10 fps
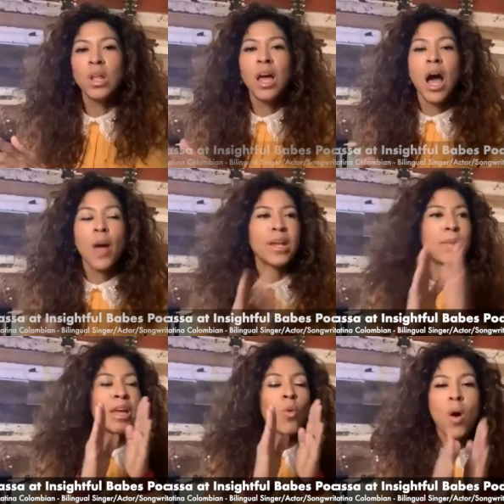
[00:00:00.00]
I'm going to
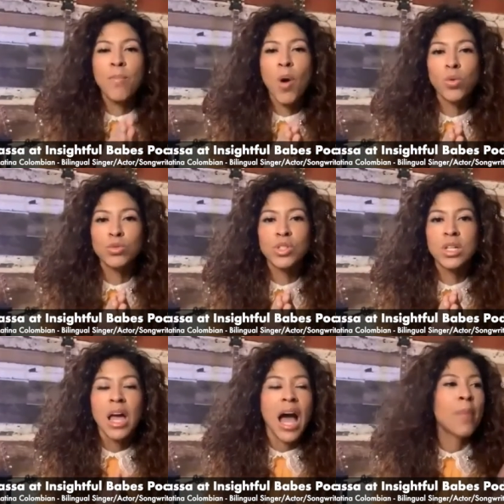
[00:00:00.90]
make one post.
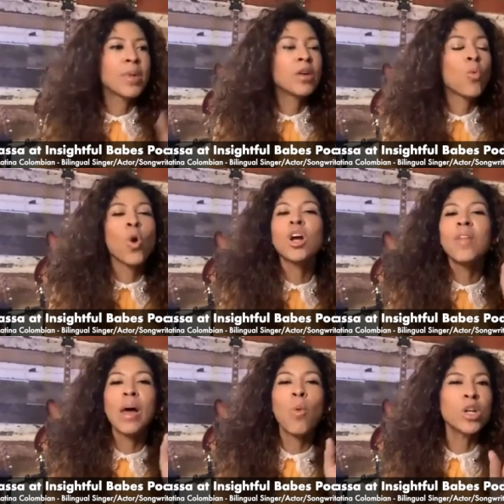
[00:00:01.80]
I'm going to work
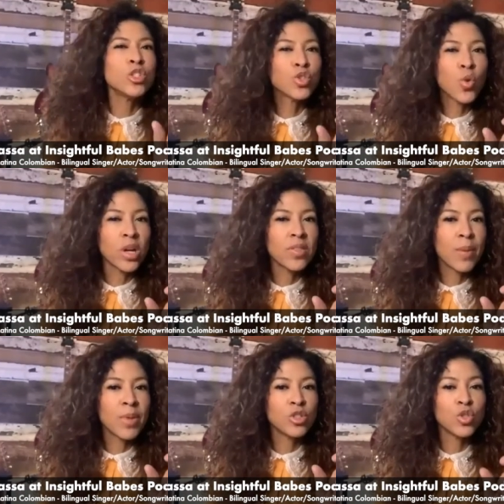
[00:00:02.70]
on that one story that
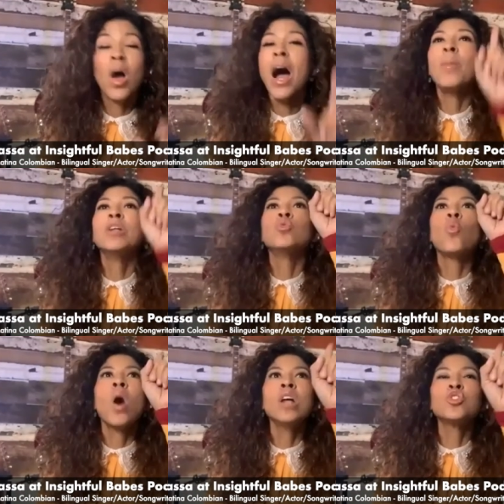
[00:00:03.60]
I'm going to do. I'm going to do
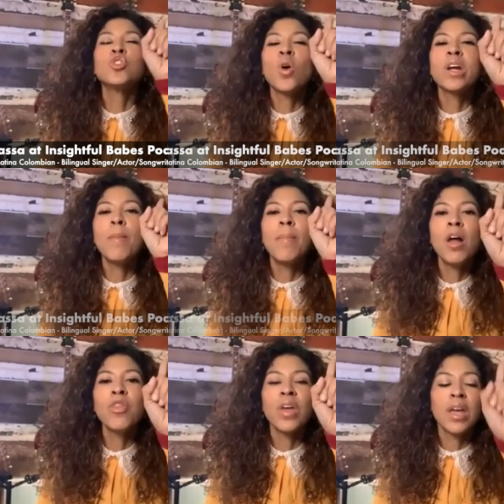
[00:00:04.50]
one story a
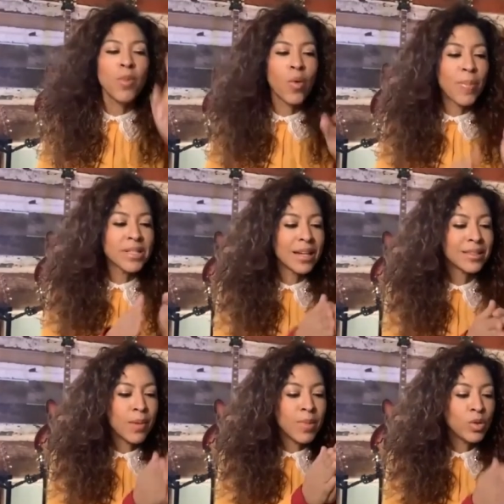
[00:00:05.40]
month. Y me voy a pasar
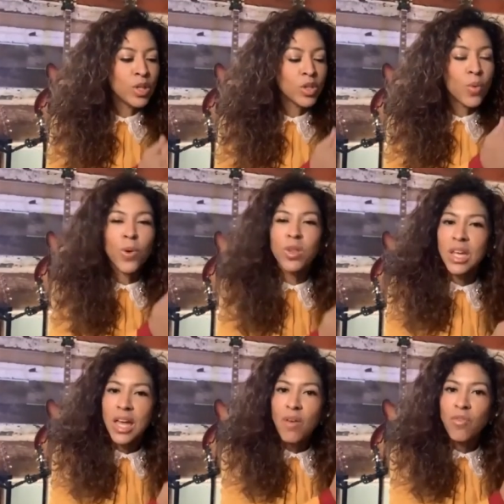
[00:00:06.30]
10 minutitos por
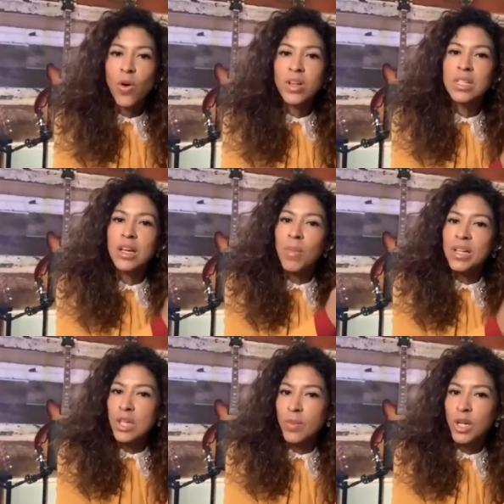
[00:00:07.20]
día focusing on my
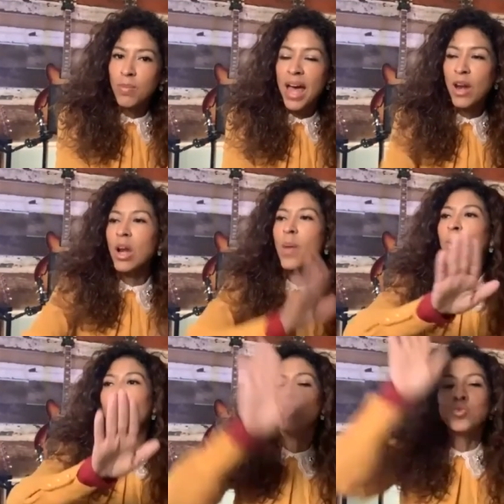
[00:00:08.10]
subject matter. And I'm
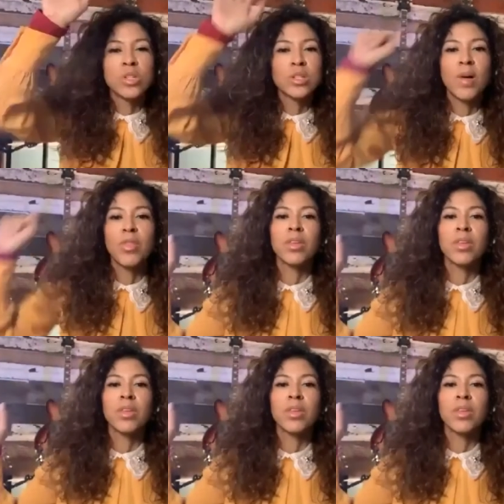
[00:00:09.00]
going to post once a month.